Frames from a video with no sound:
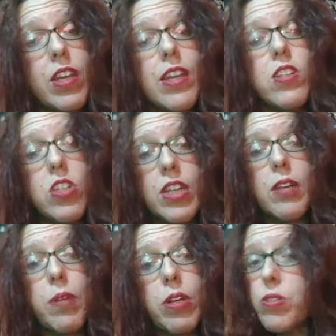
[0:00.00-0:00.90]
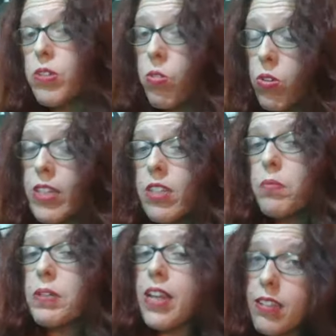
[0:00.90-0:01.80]
GMO is going to be
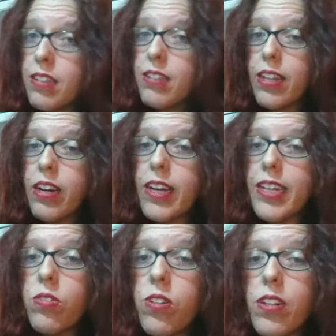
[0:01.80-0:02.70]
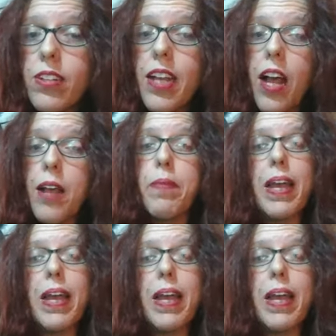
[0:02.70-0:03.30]
necessary in order to combat